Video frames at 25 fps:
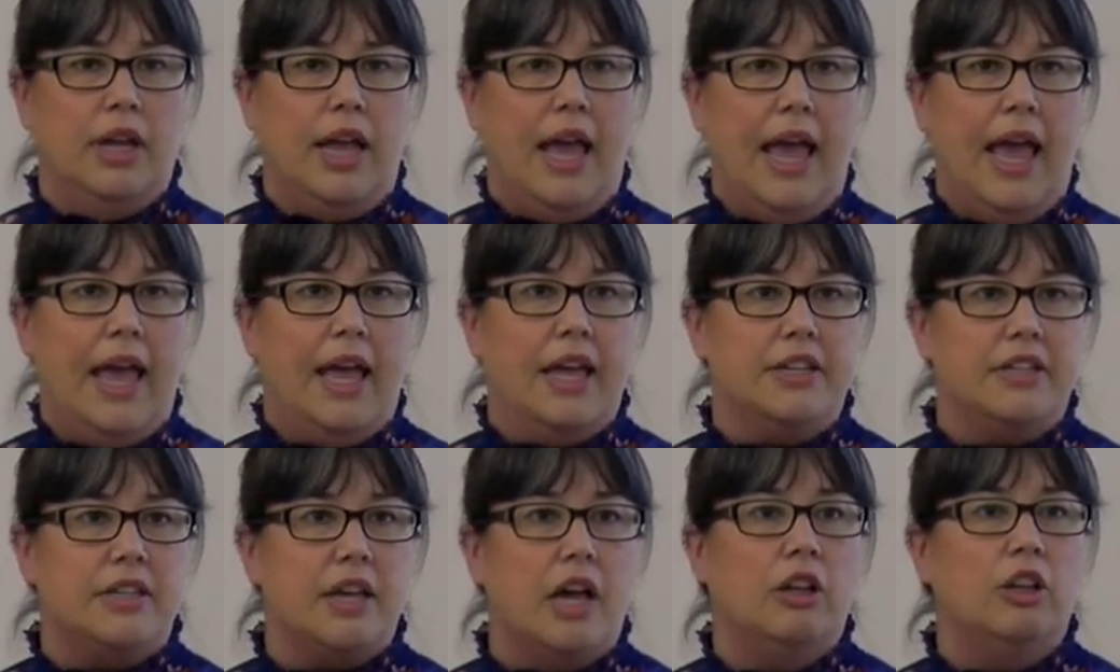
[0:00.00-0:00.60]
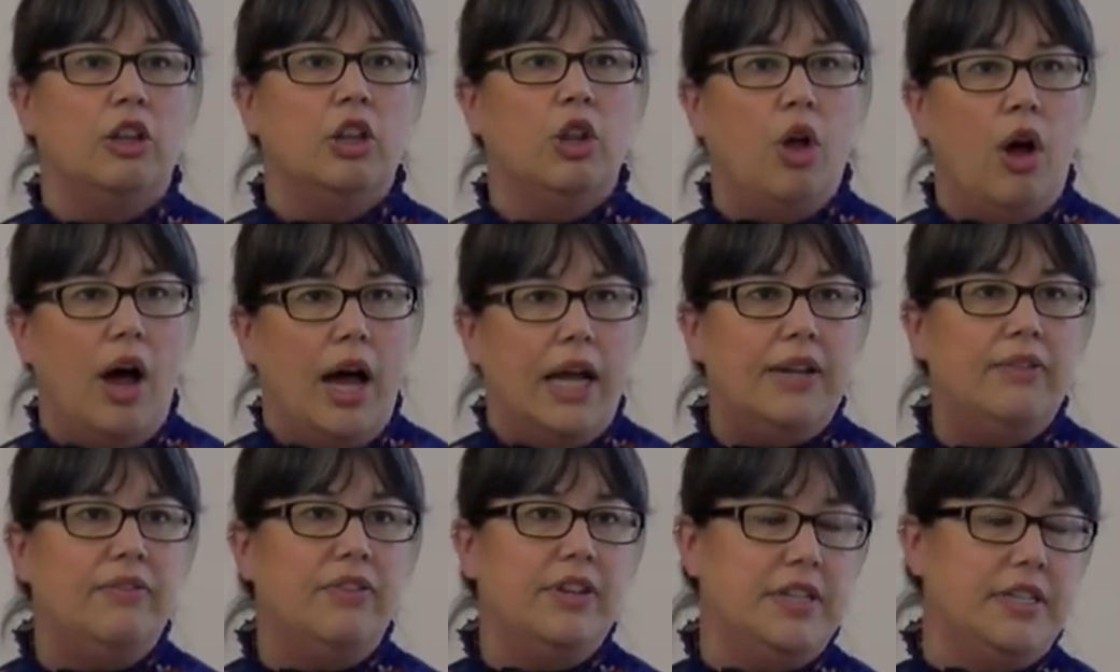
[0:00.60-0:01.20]
And a
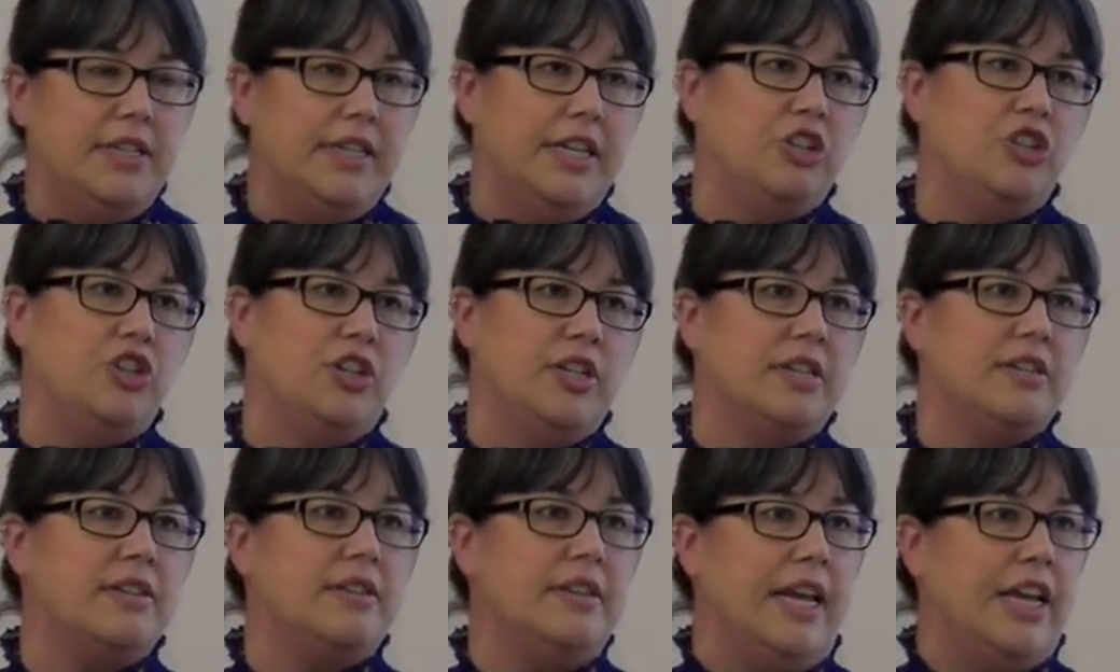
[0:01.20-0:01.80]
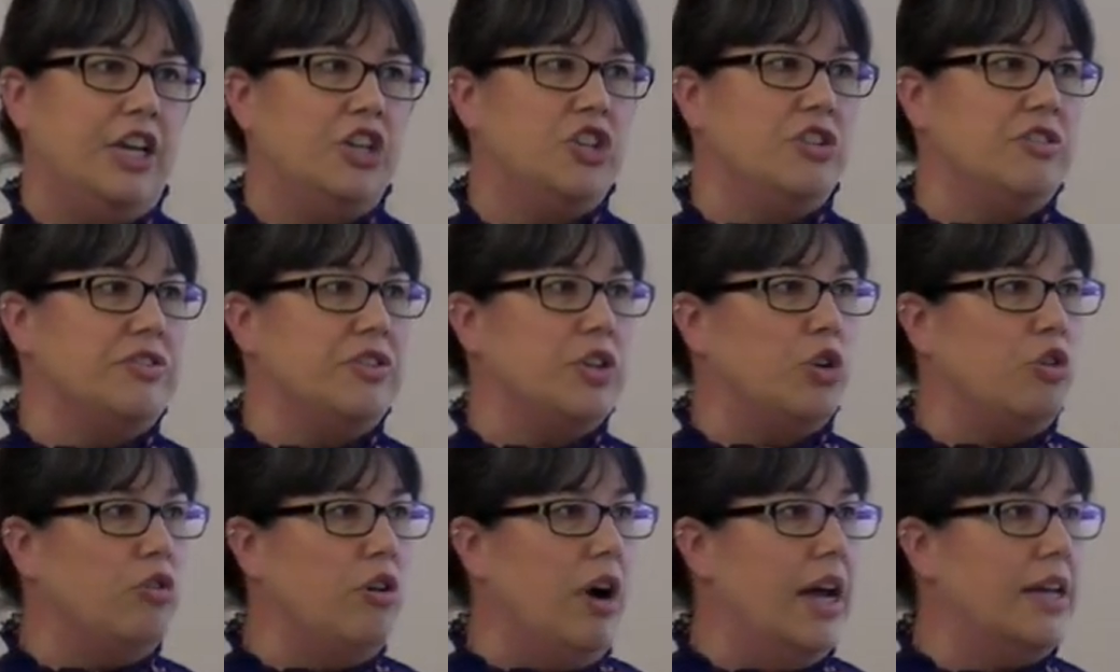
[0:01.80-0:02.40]
lot of indigenous nations
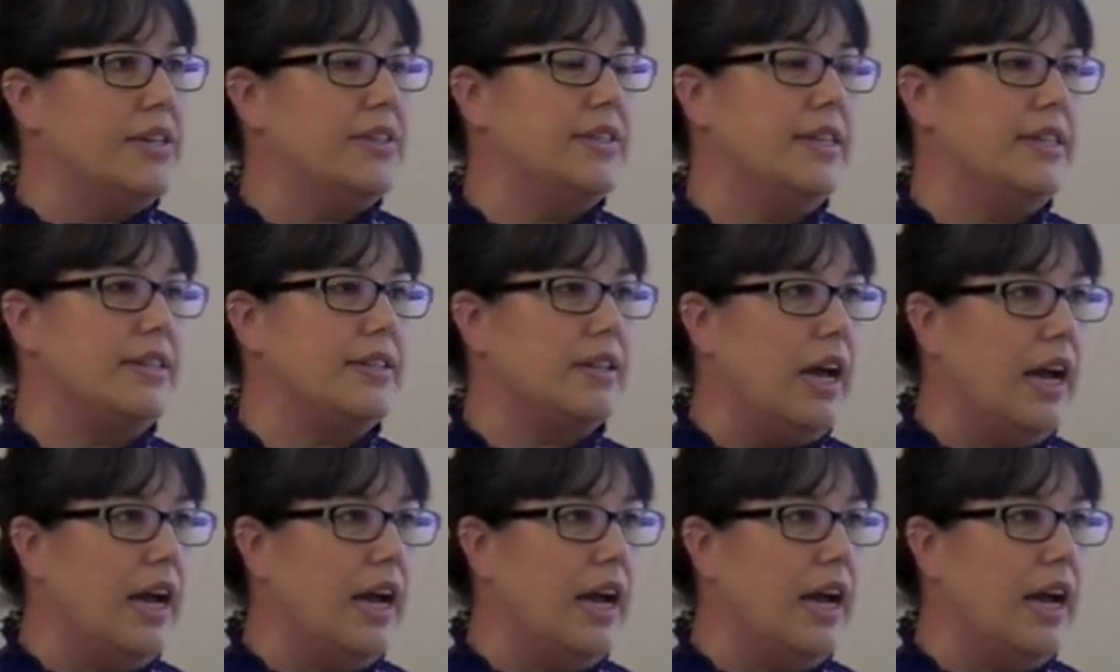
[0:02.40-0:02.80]
across this